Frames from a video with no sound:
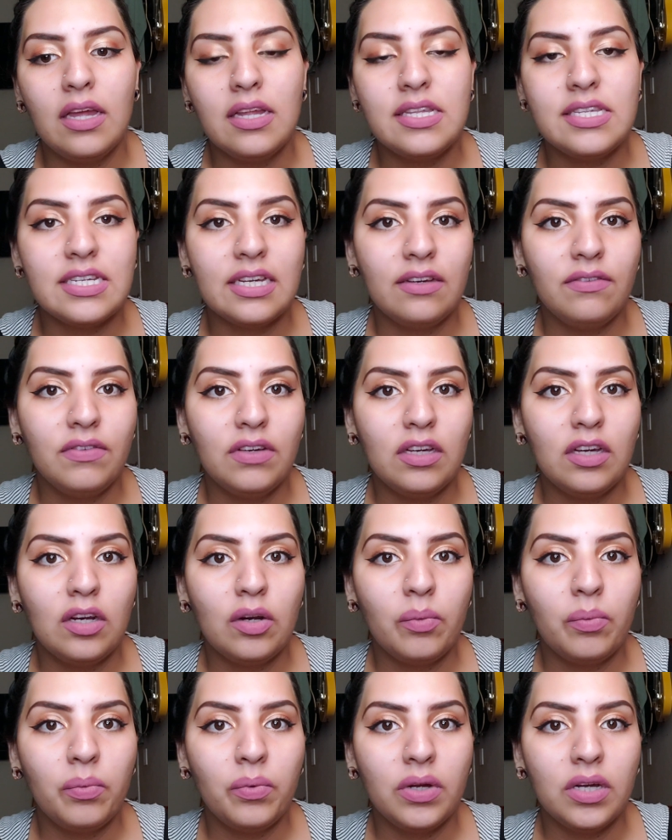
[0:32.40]

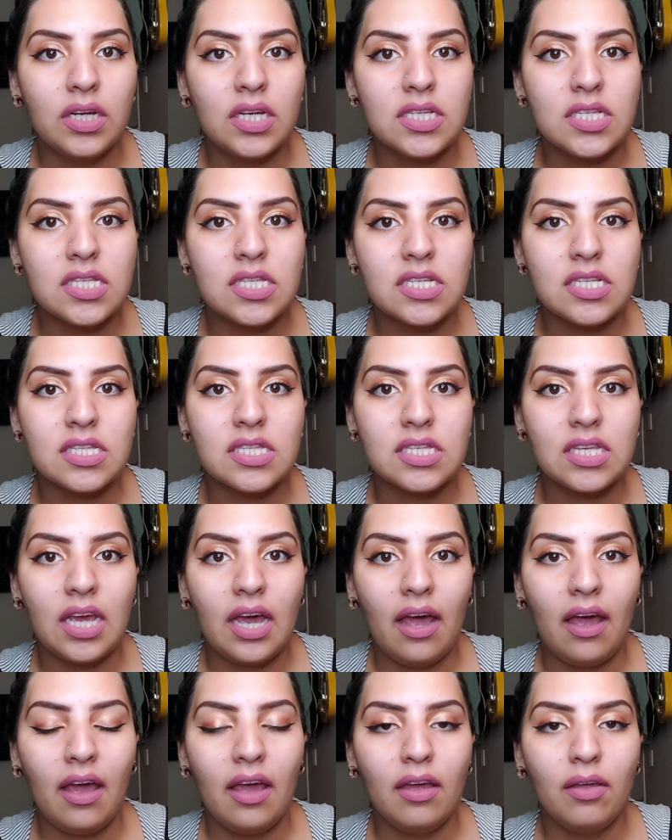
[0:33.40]
David was this
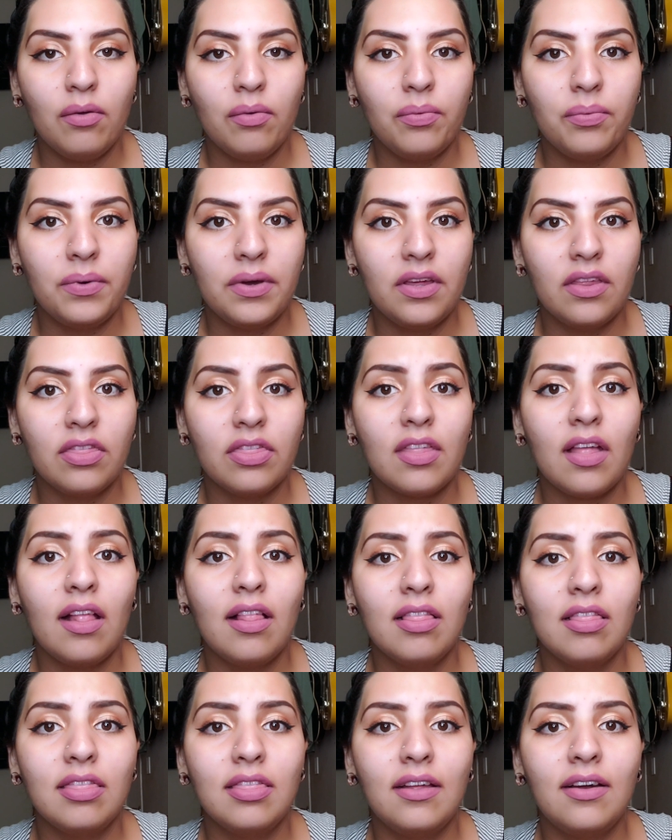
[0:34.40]
guy with
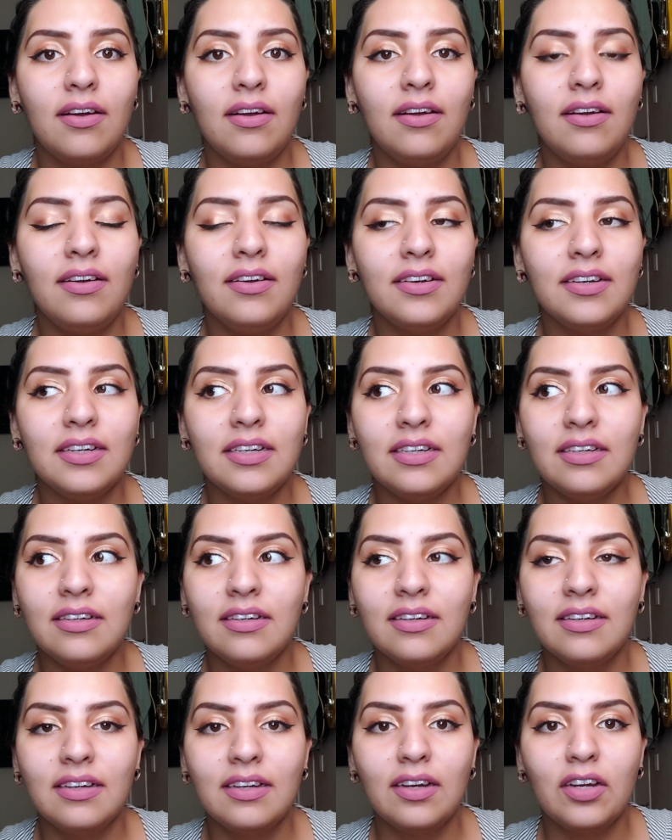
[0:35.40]
long
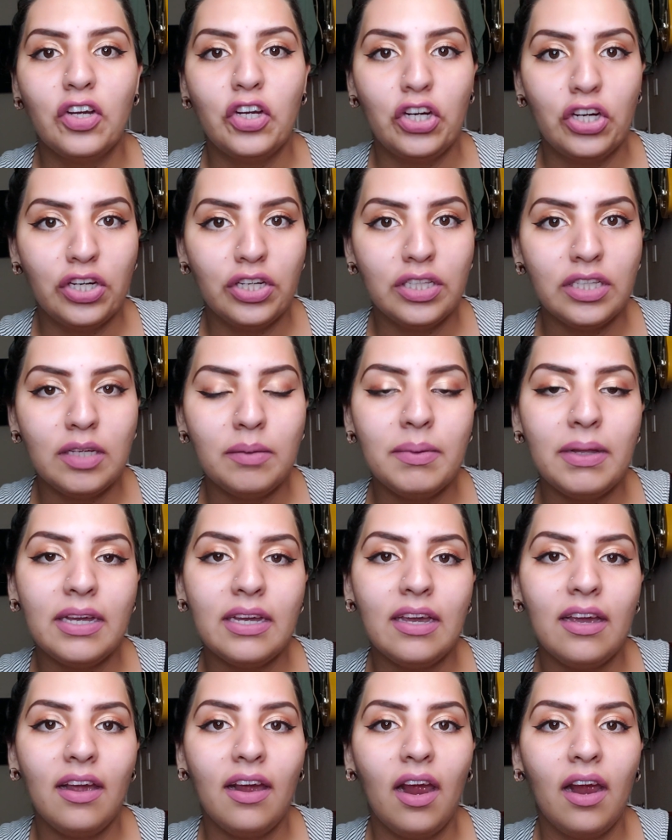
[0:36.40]
curly black
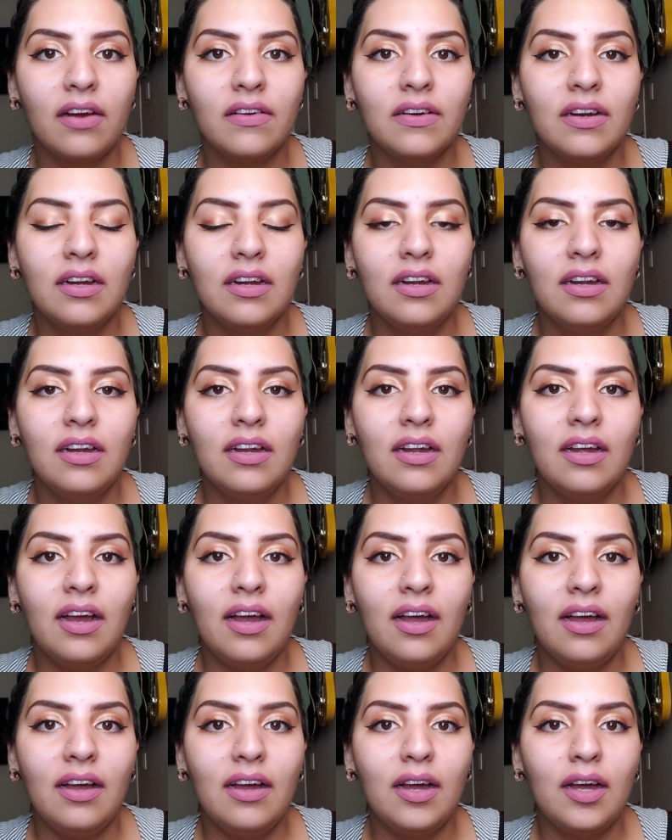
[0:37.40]
hair,
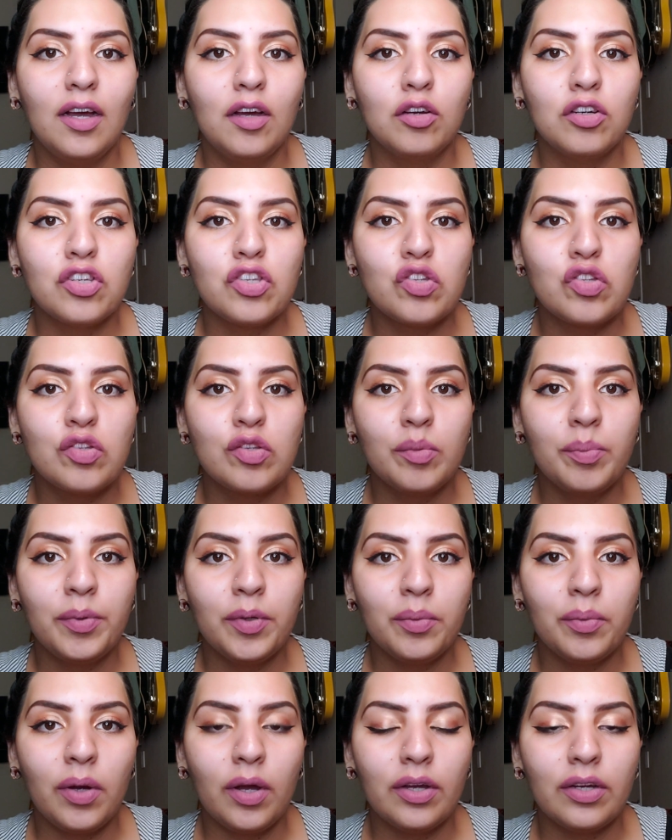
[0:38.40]

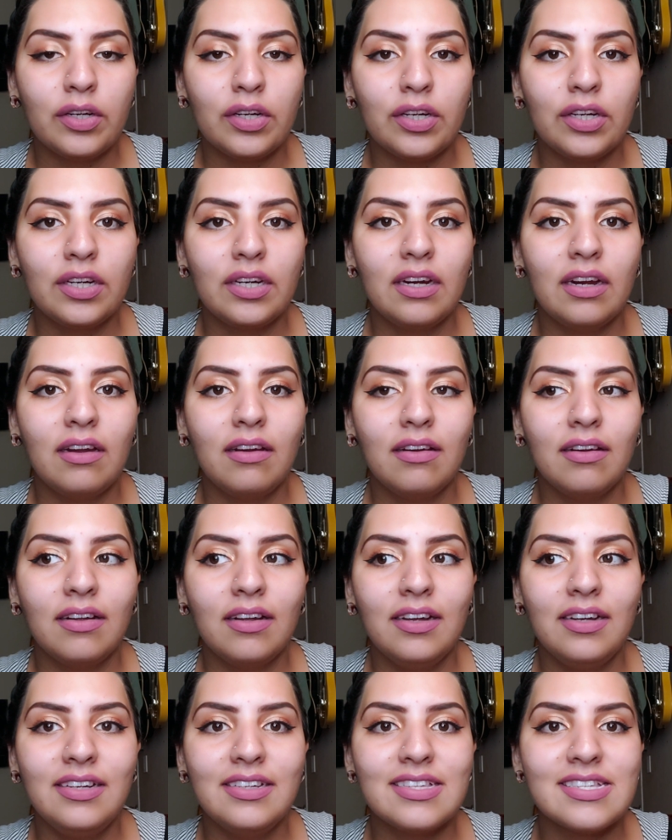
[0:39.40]
super rocker,
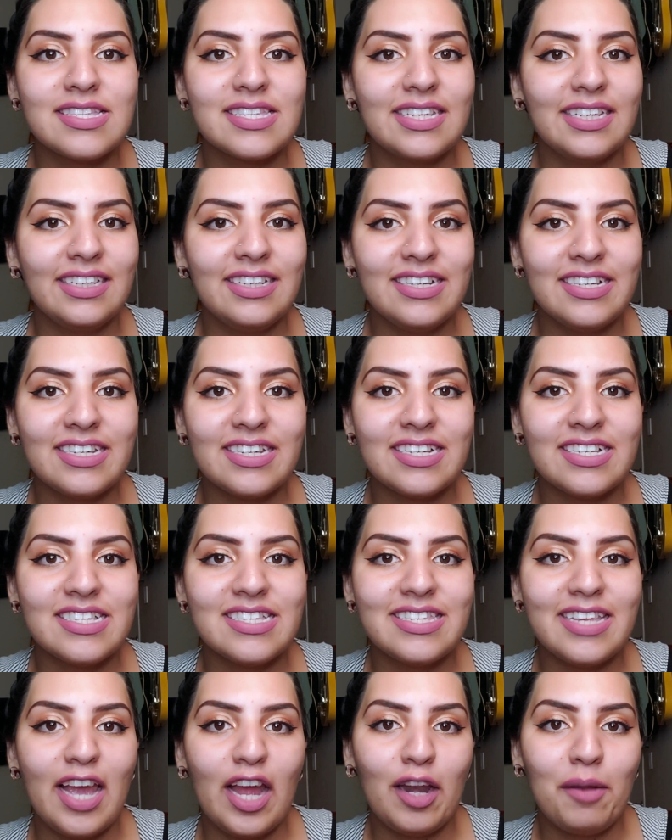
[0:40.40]
skinny
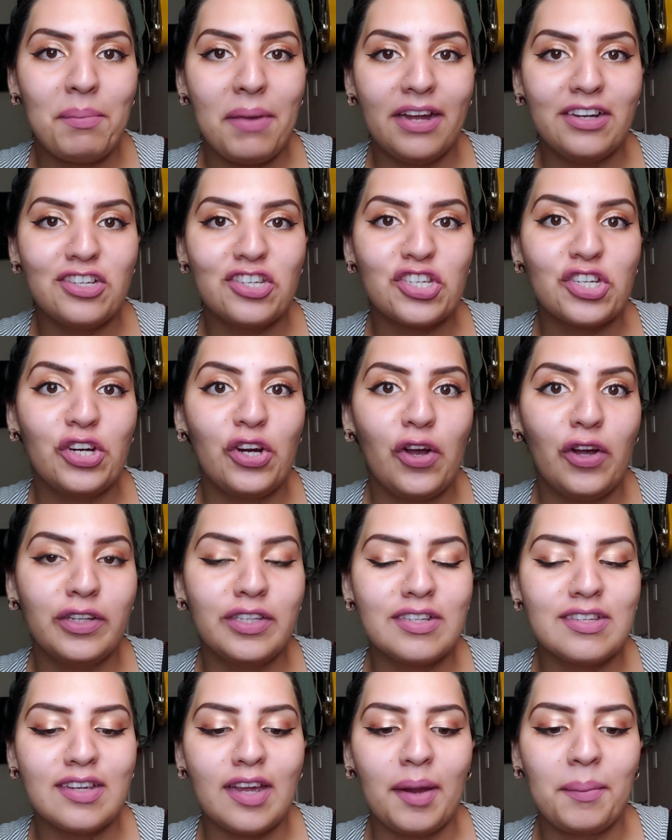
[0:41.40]
jeans and a band shirt all
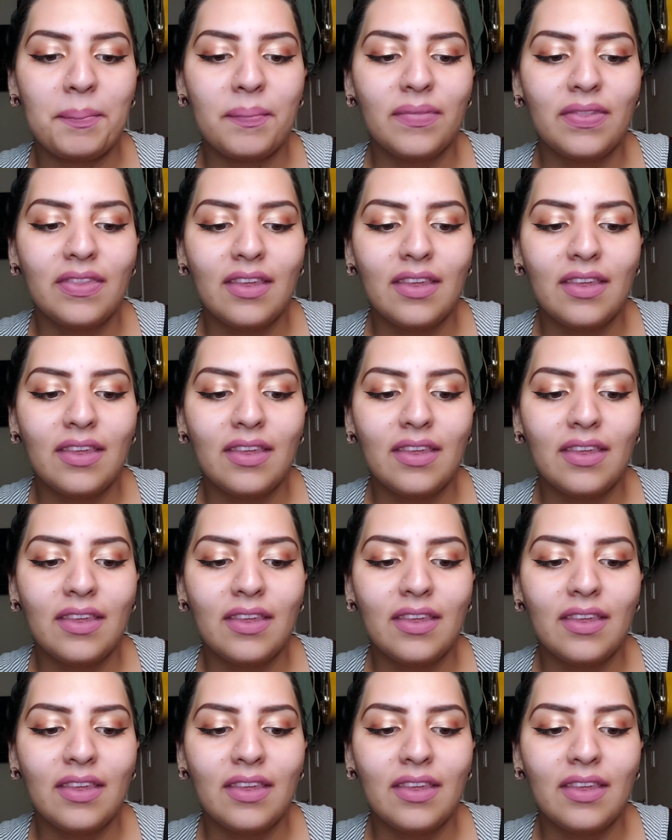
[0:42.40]
the time.